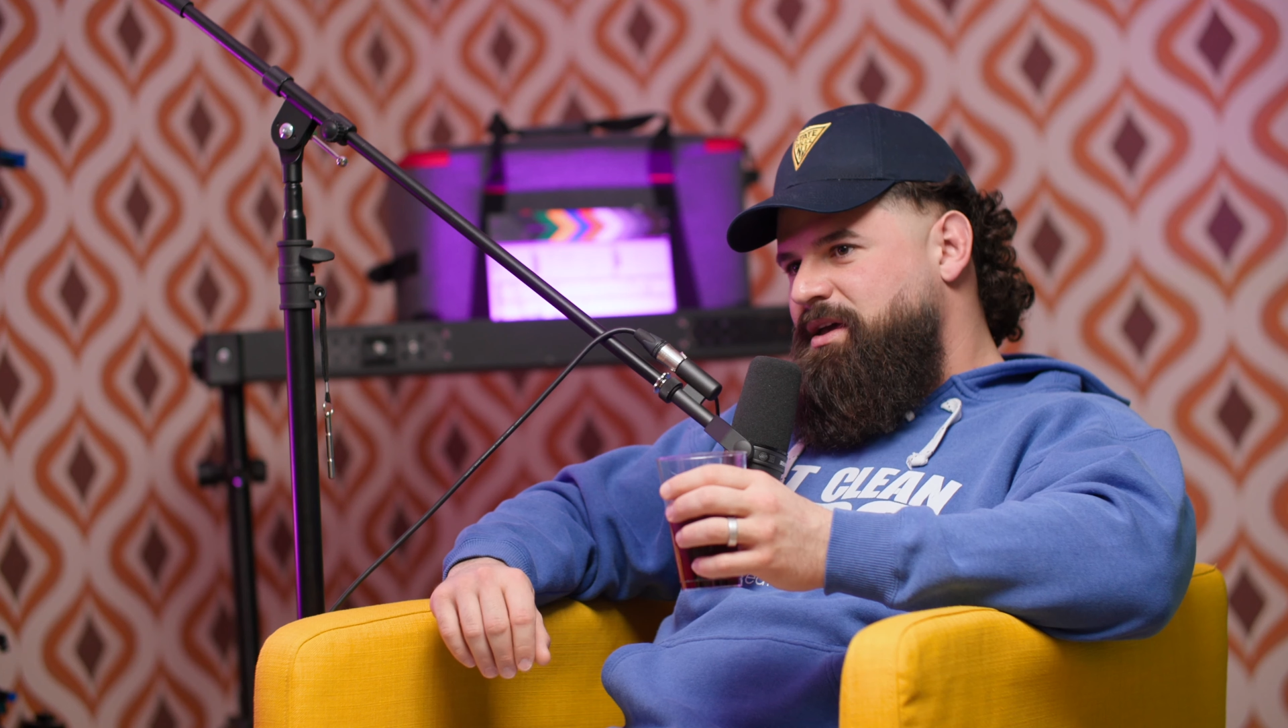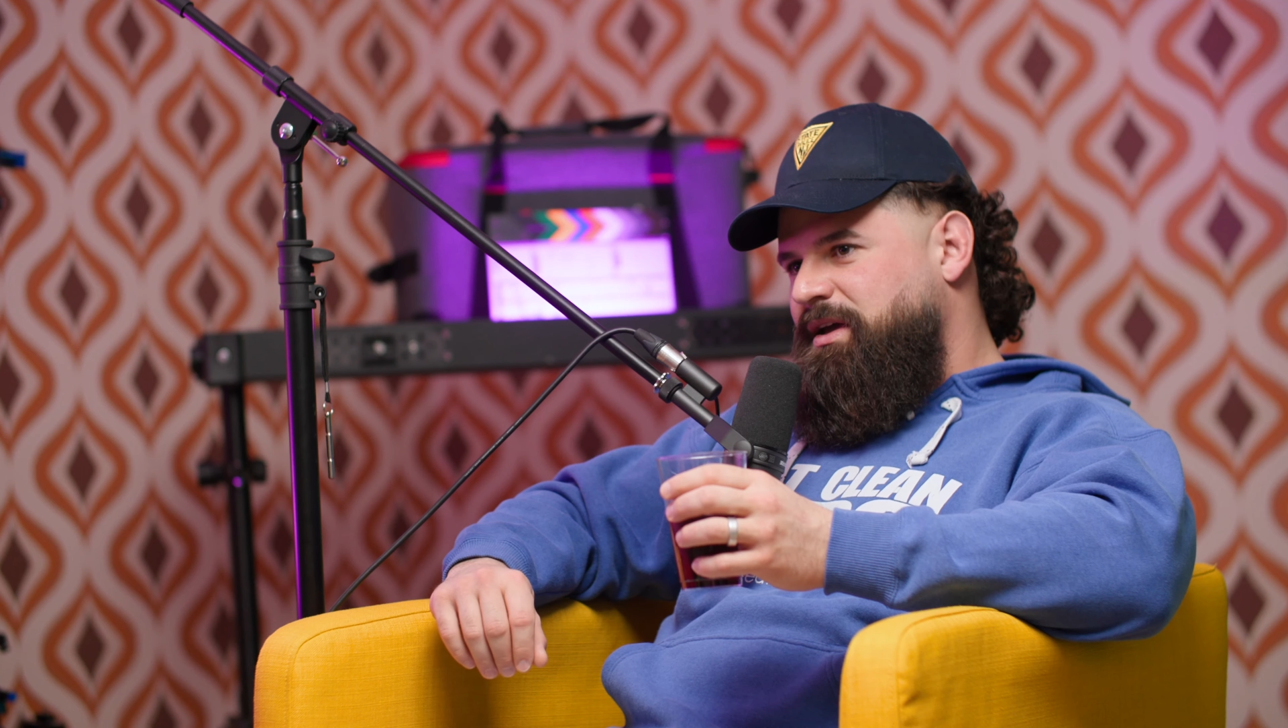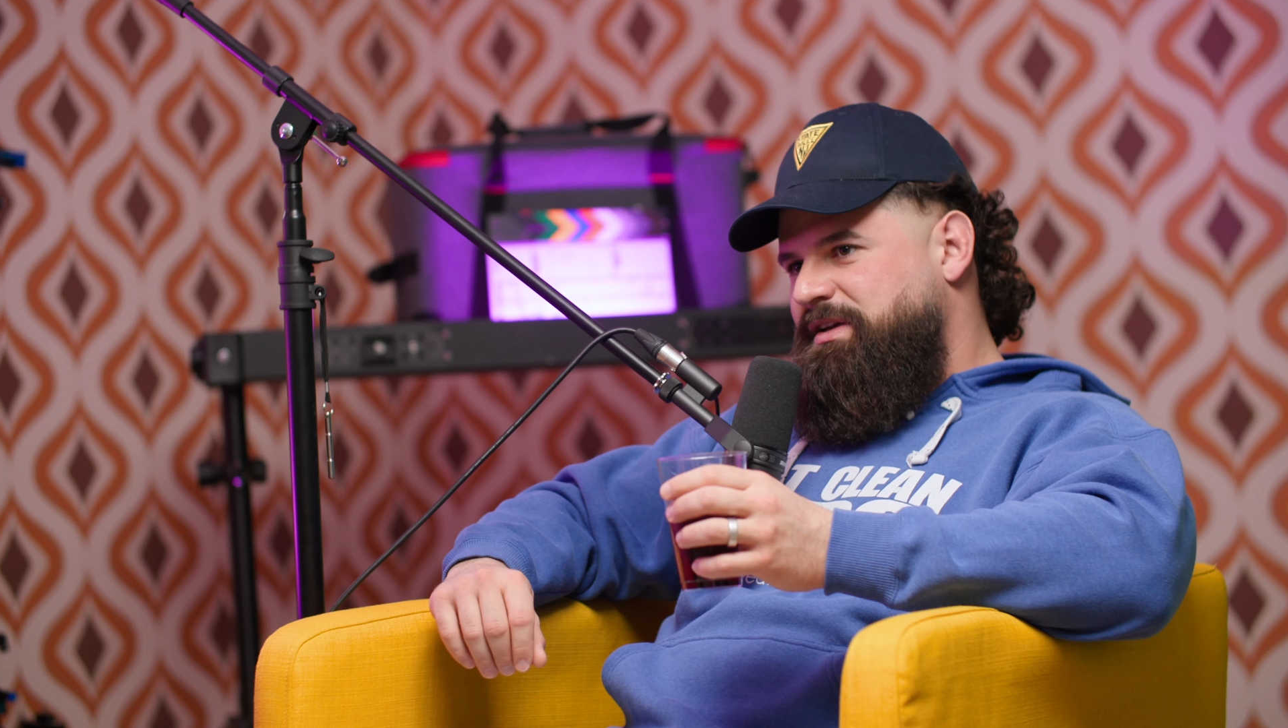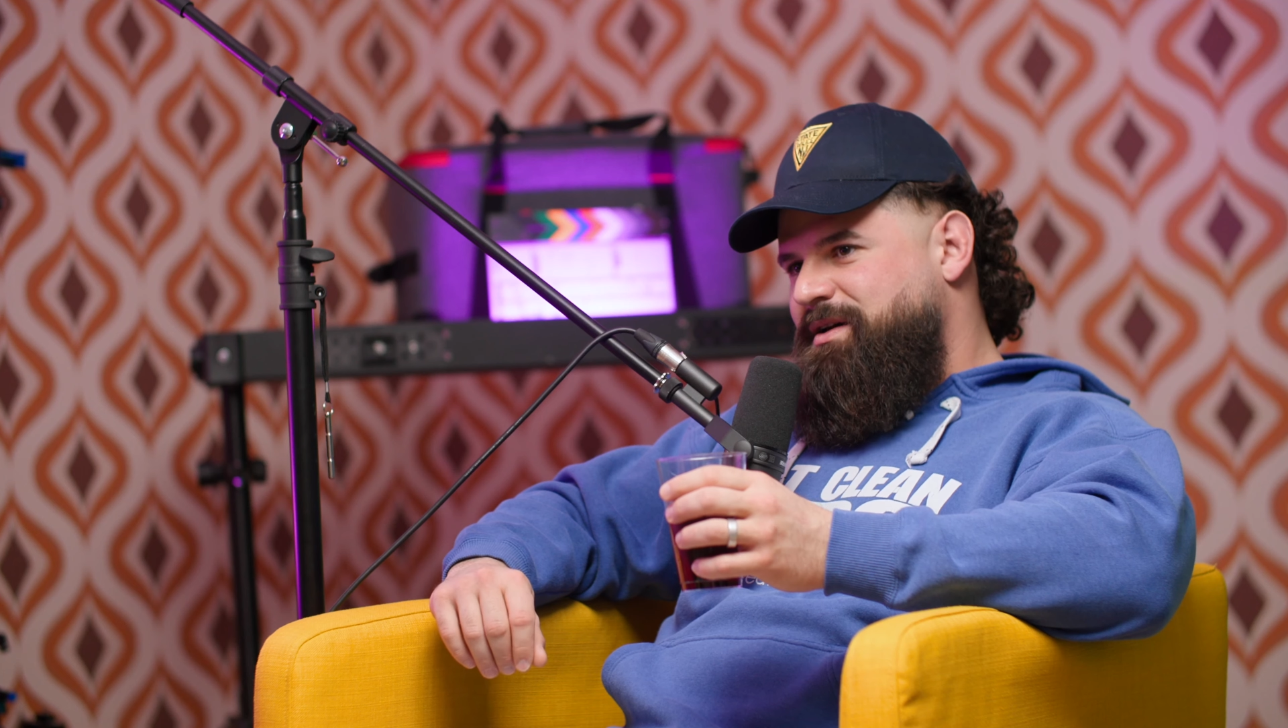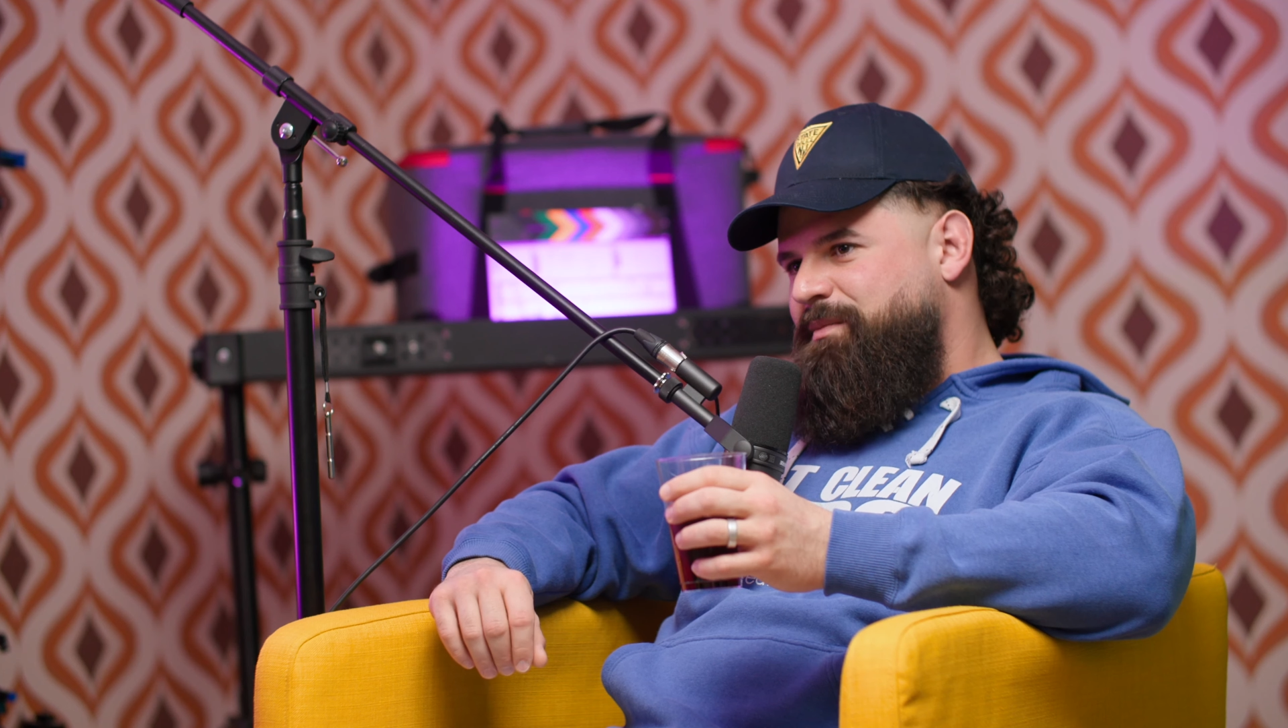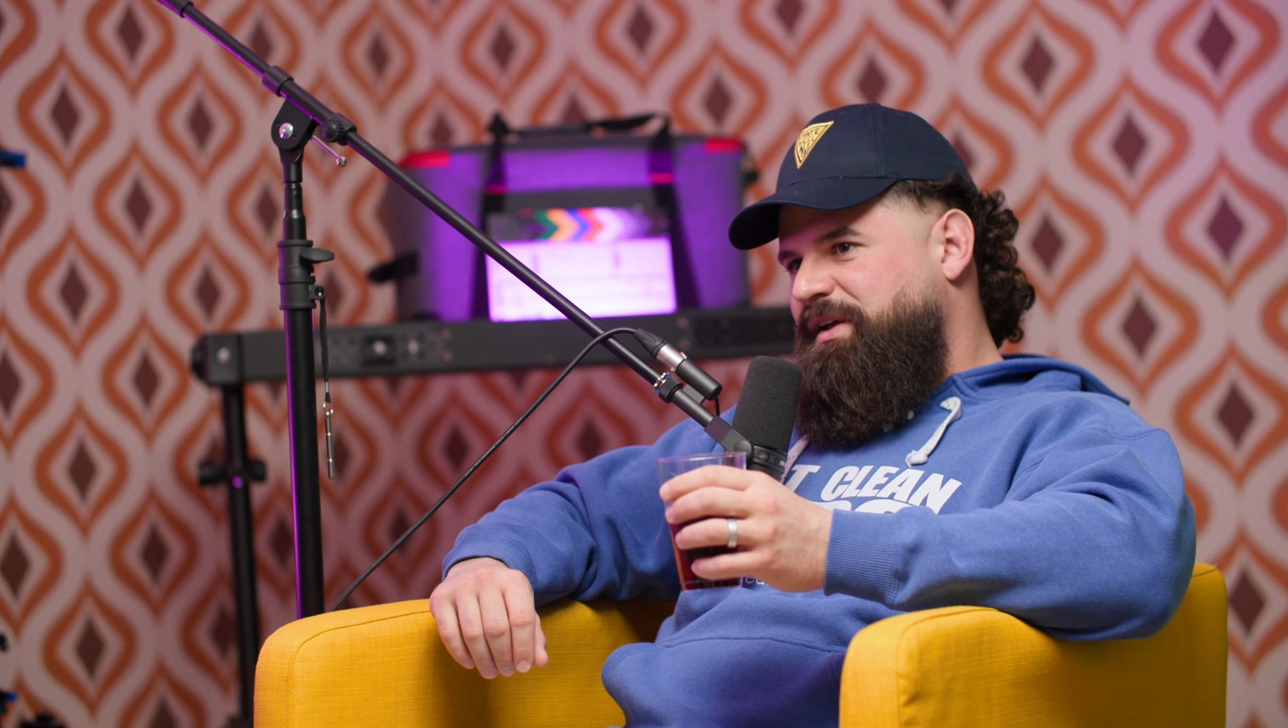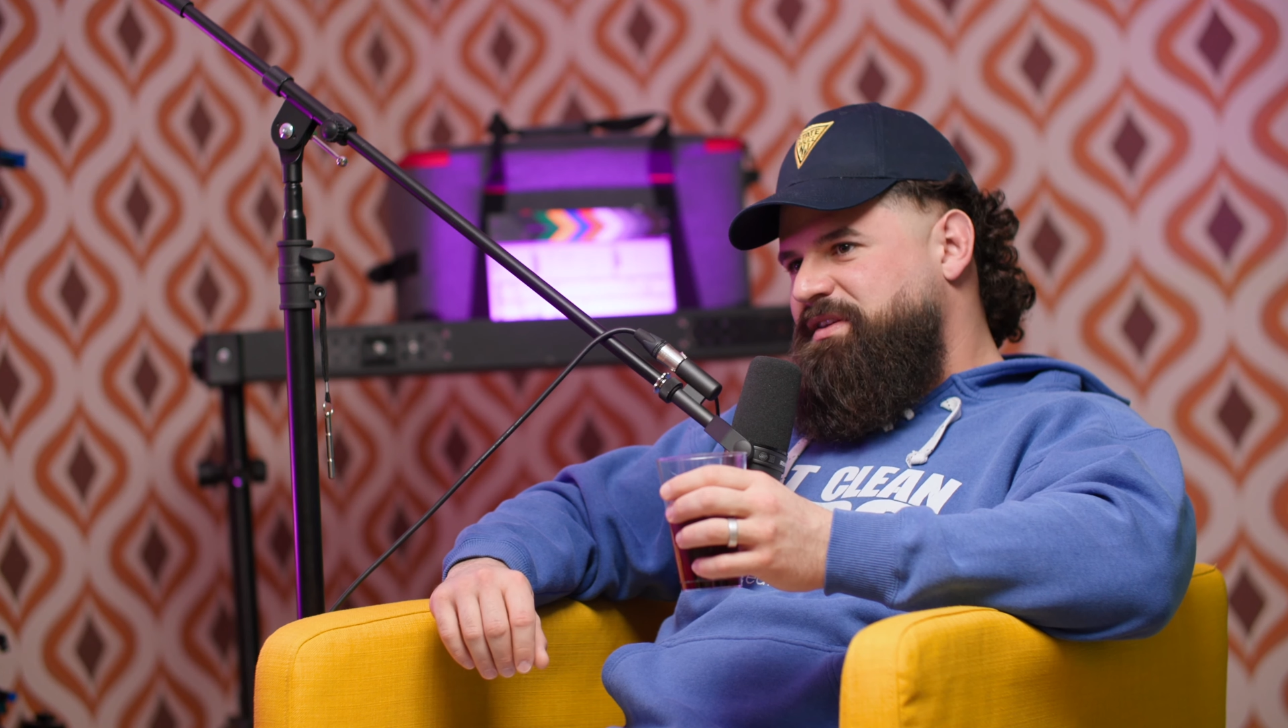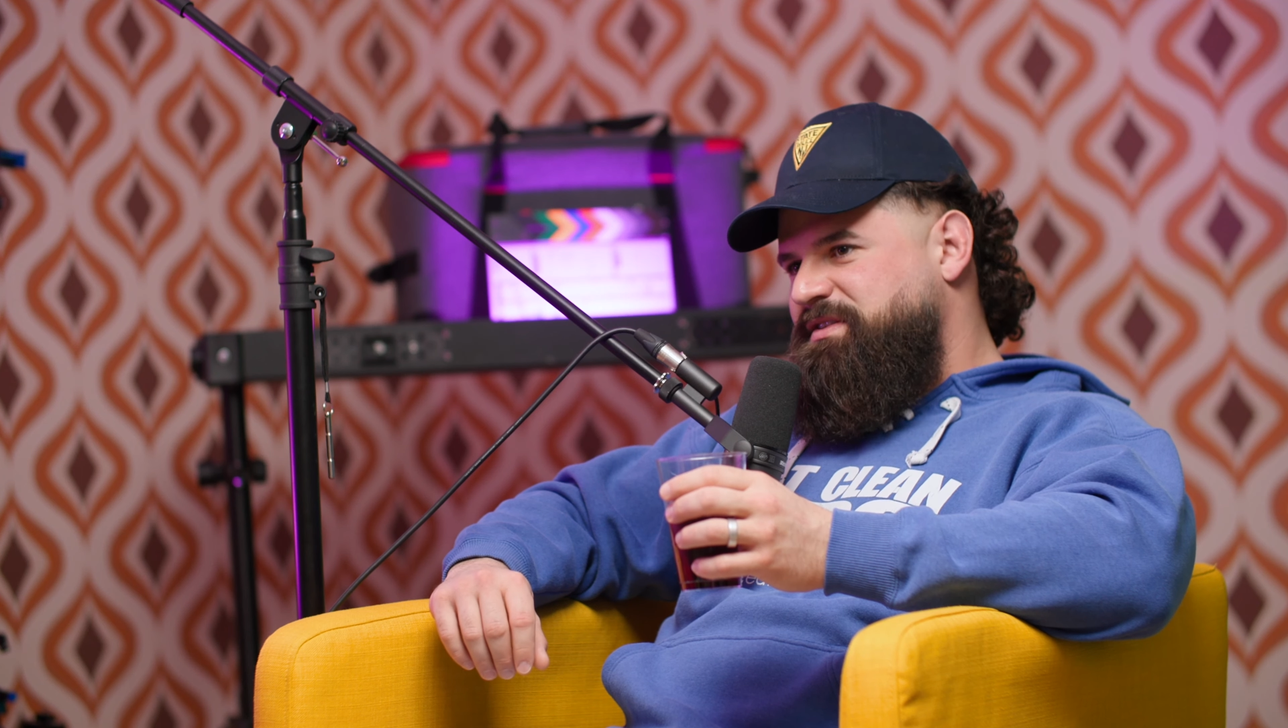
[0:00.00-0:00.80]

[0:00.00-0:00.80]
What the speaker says: because I'm about to